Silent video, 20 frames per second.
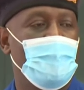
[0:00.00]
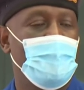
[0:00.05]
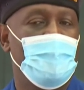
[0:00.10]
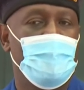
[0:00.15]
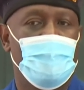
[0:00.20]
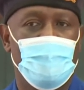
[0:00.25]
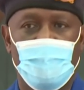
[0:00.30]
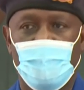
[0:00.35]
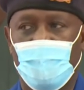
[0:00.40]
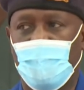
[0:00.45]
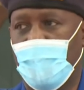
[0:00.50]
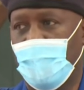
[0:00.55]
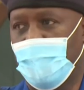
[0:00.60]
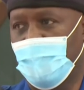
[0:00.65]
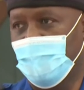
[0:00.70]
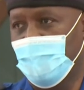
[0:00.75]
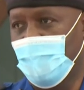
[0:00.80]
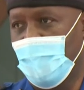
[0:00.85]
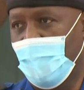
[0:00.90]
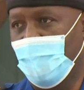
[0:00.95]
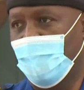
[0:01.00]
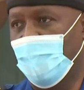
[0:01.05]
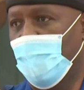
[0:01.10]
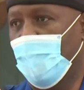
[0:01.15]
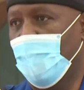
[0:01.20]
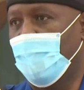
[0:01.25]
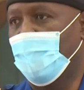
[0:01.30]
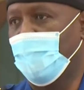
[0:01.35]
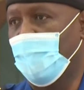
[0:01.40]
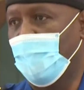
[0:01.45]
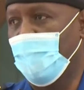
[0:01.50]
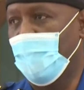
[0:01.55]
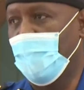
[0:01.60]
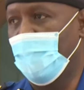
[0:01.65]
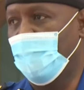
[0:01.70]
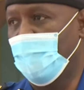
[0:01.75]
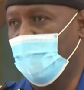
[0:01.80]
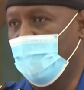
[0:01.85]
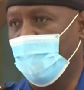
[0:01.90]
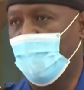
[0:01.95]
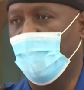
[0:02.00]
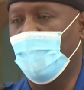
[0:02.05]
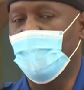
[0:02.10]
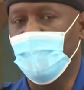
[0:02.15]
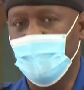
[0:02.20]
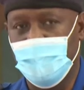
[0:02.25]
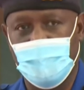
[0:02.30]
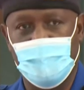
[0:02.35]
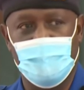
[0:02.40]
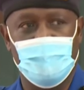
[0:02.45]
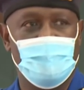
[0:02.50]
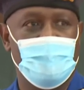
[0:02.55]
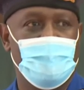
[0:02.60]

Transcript: you that you have no problem with police.